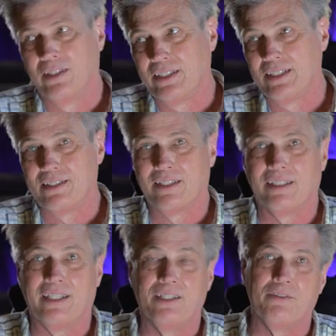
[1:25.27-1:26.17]
he
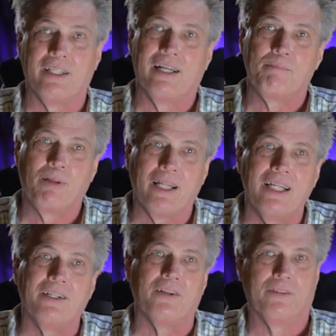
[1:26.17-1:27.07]
said, "Adrian, I
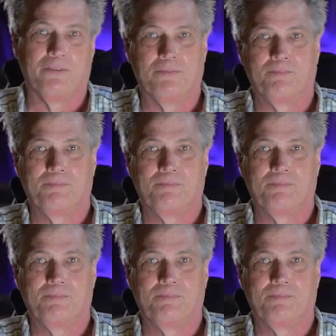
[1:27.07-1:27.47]
played a note.